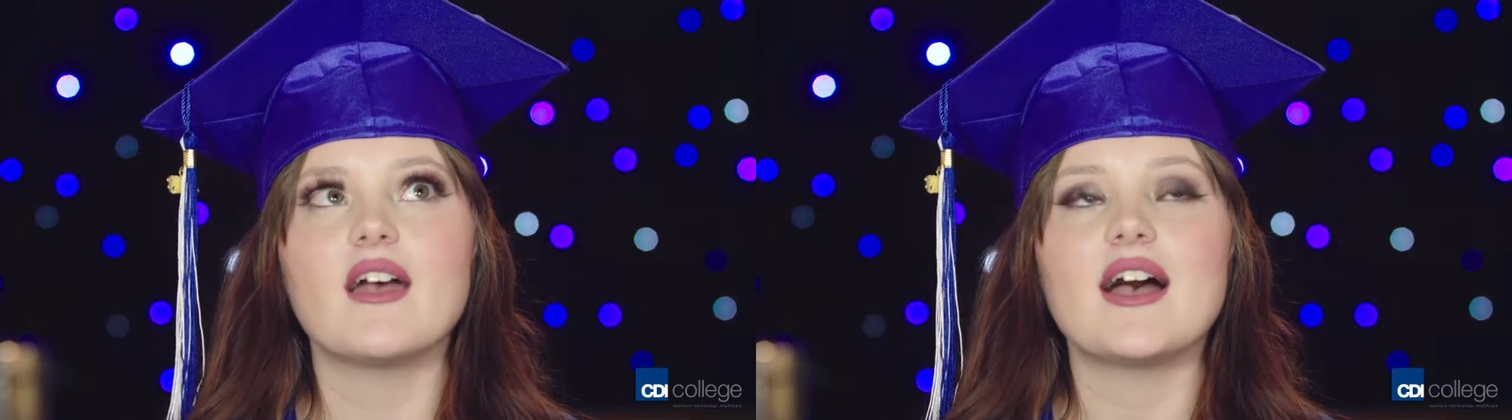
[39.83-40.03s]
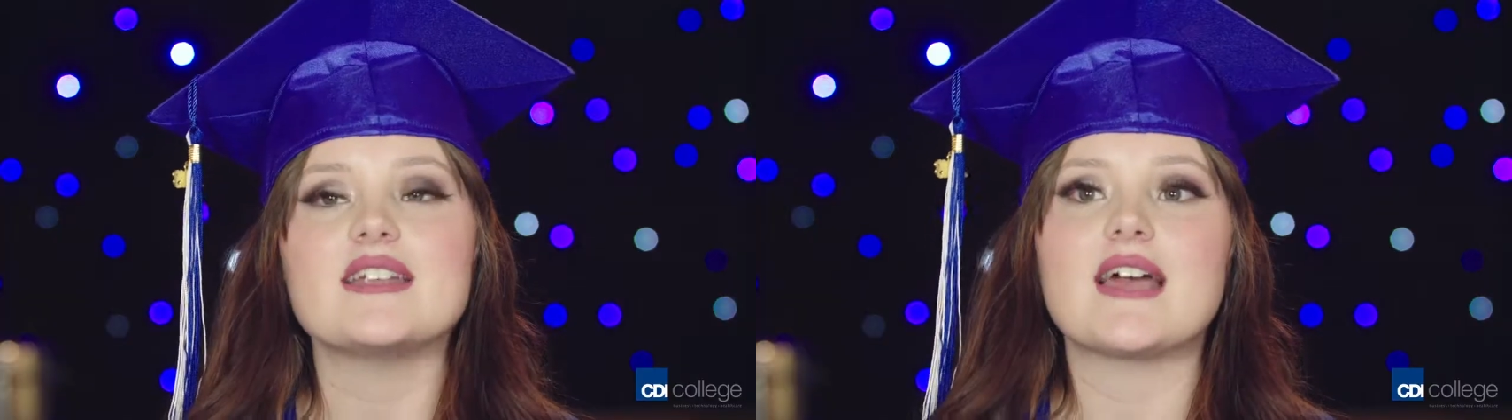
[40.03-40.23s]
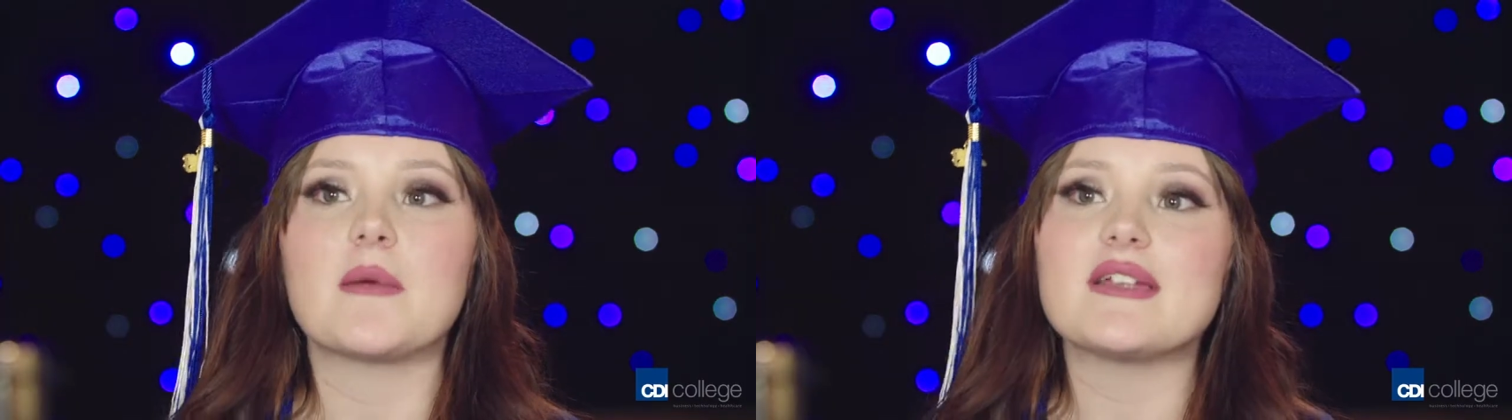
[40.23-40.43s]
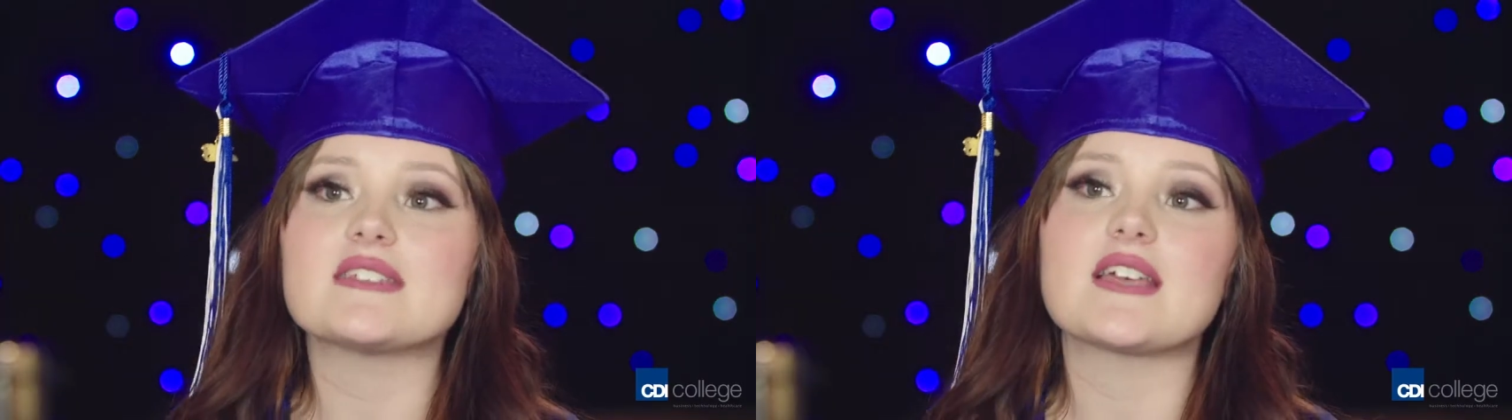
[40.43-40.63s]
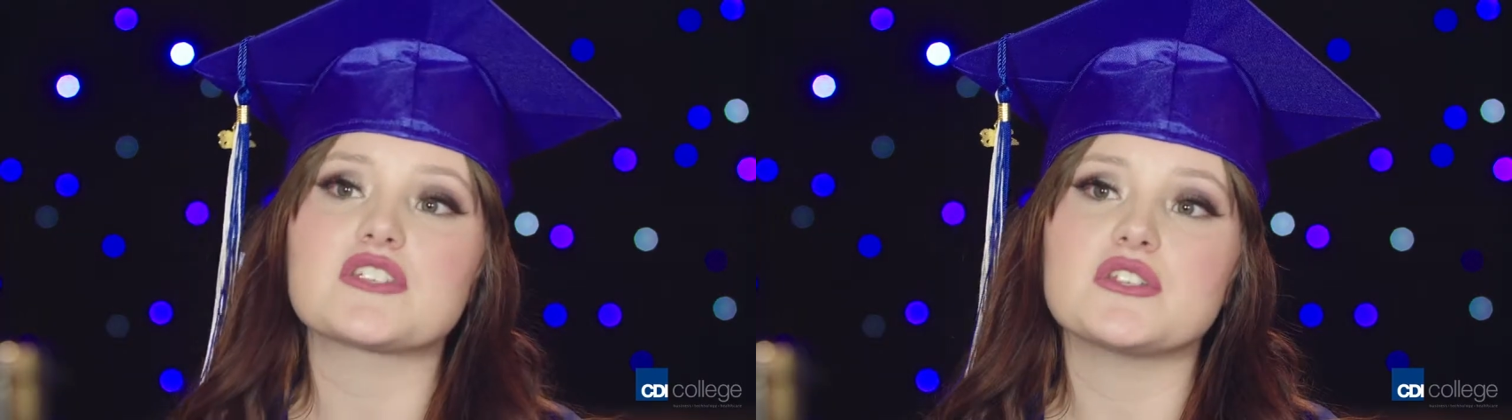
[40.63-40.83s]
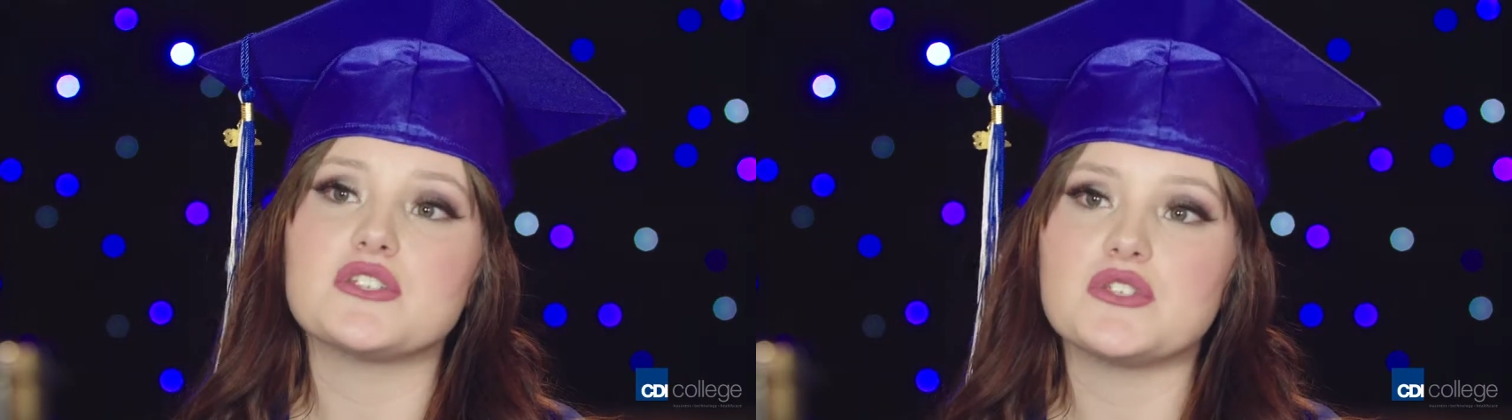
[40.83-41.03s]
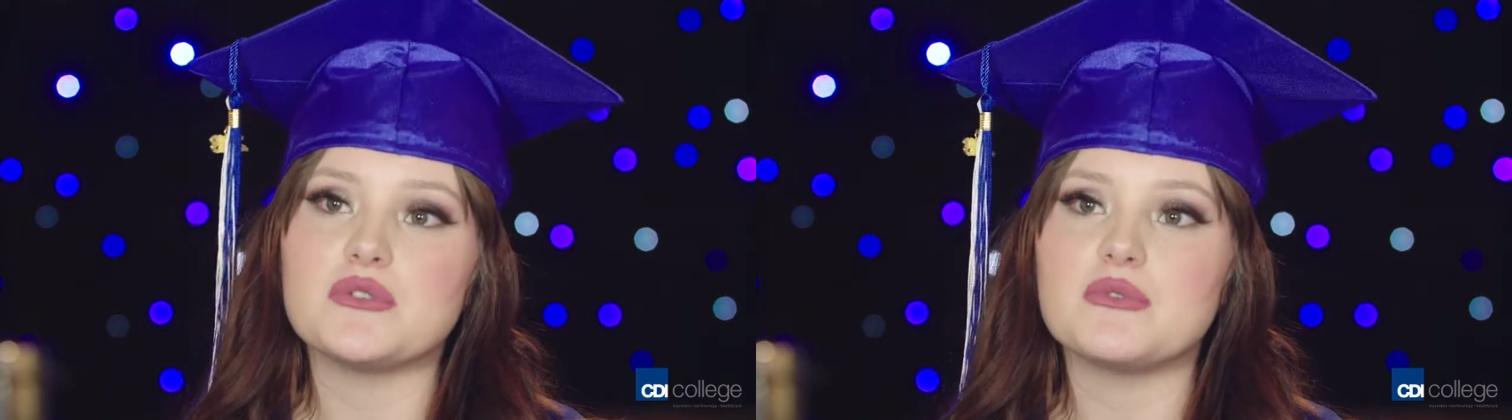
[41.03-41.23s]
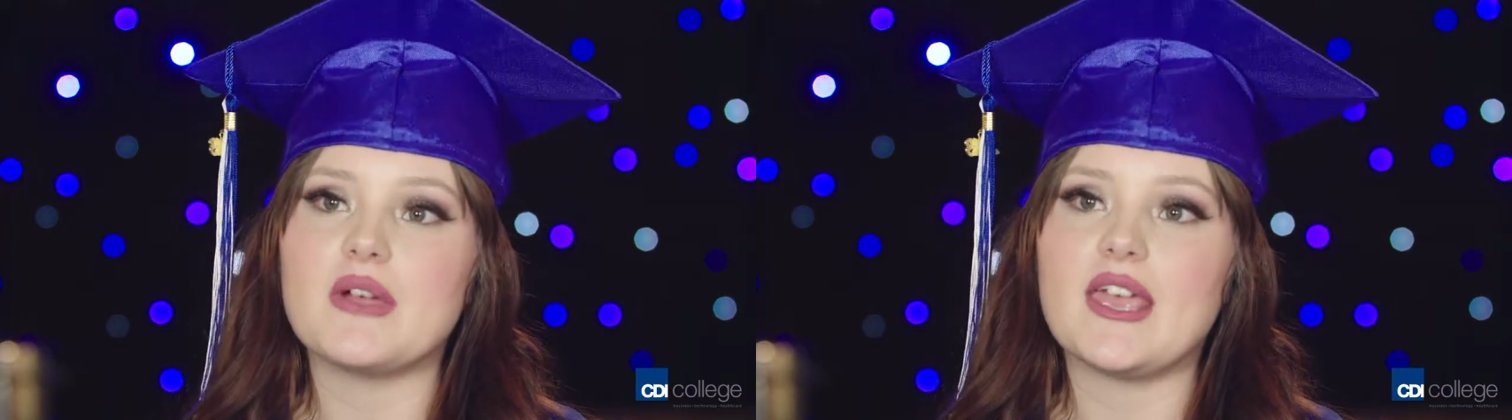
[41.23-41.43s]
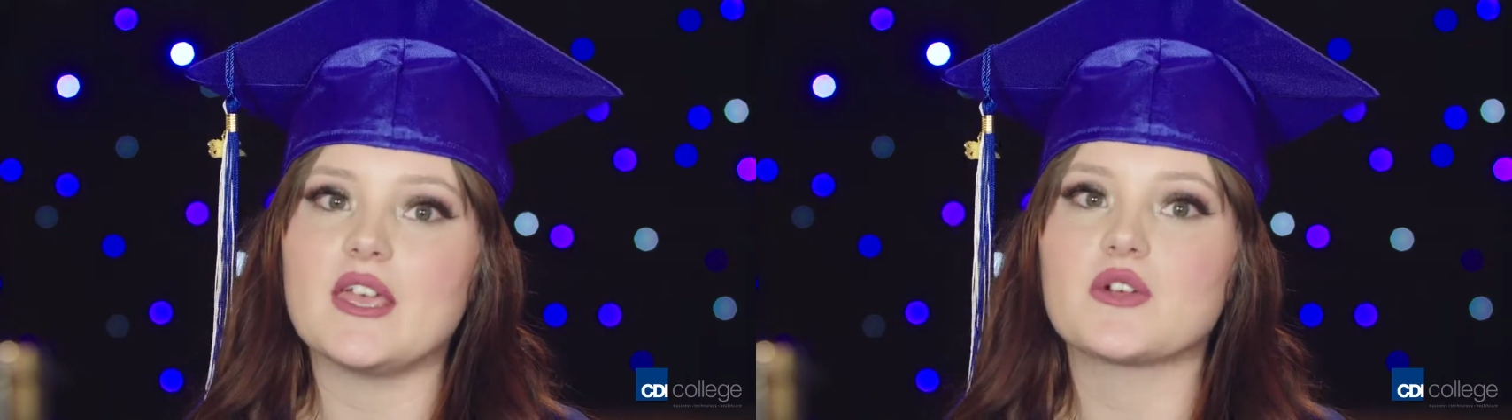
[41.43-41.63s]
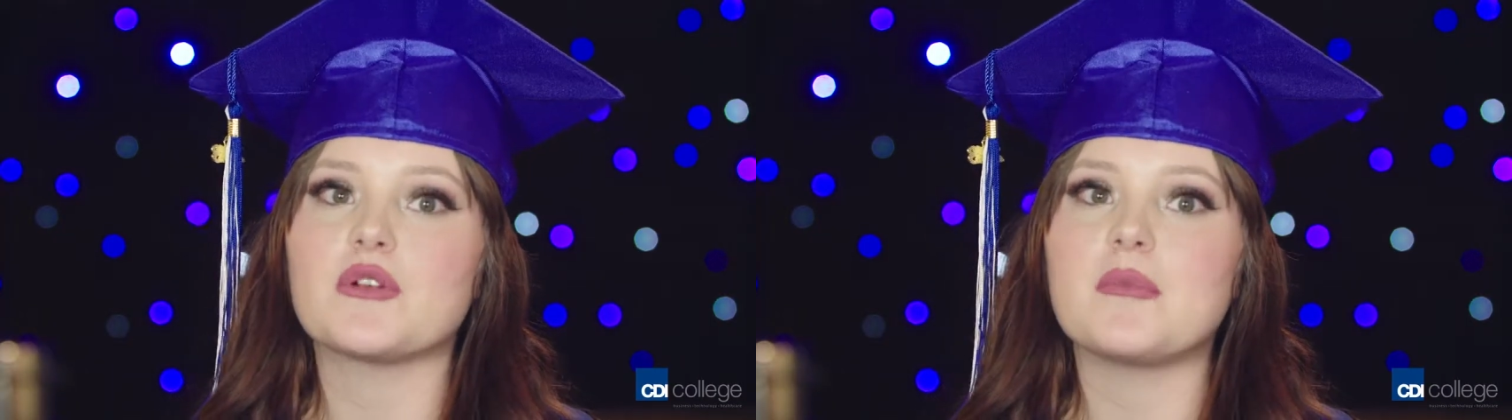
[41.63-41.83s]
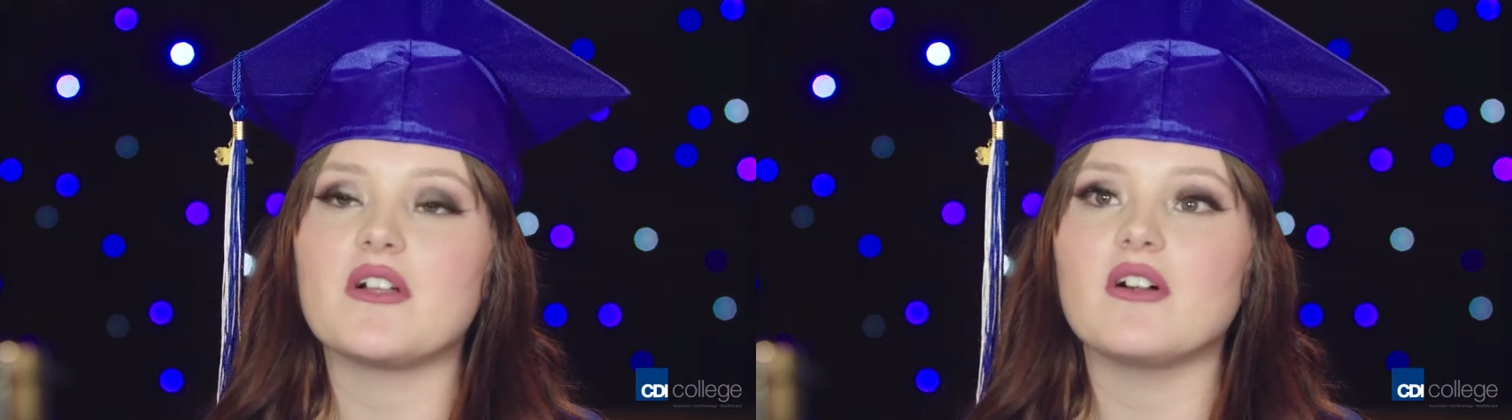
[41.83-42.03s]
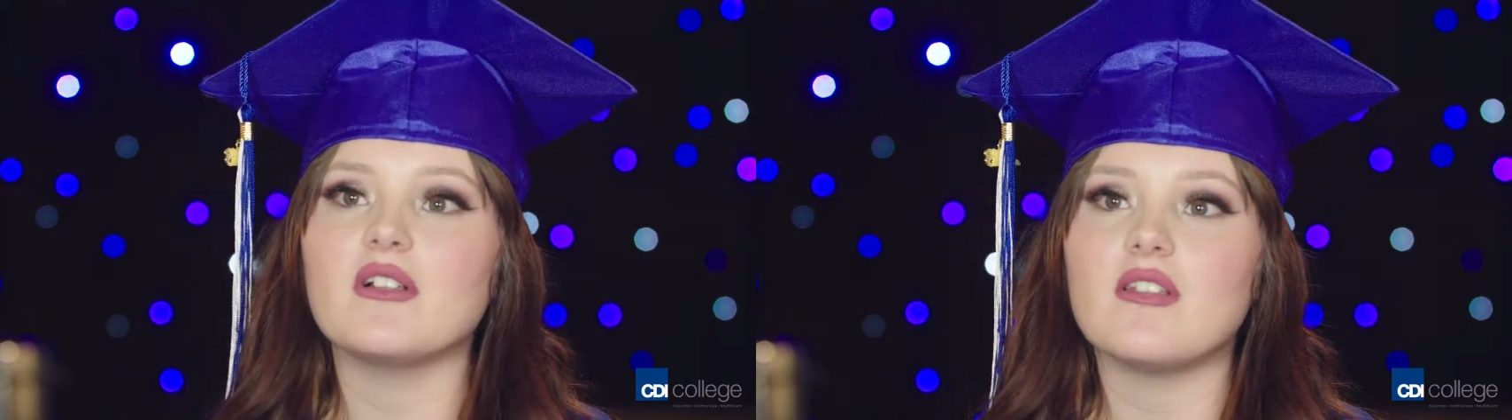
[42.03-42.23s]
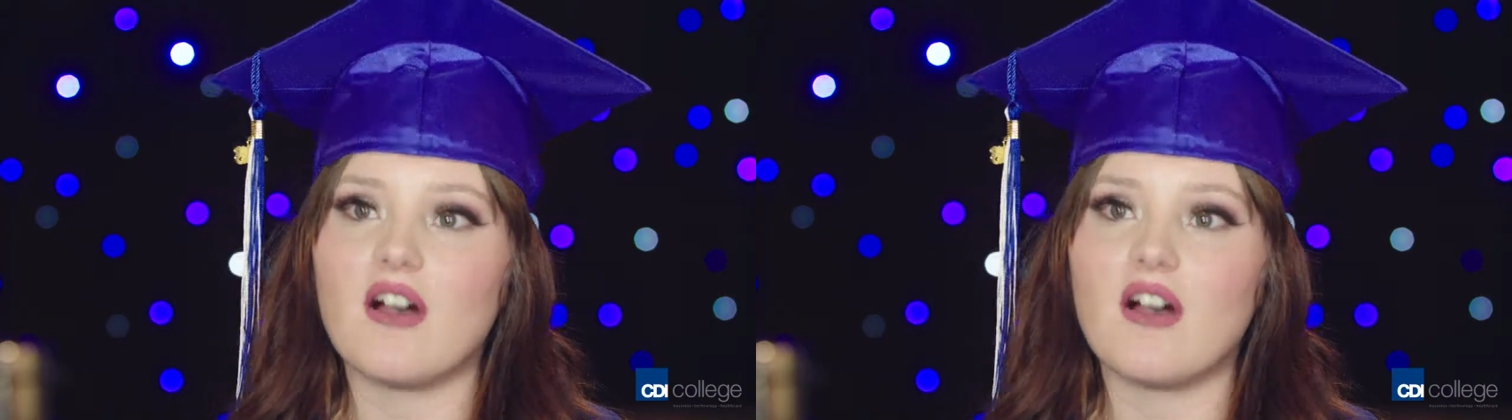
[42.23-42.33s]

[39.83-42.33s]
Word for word: I, I went actually to a criminal law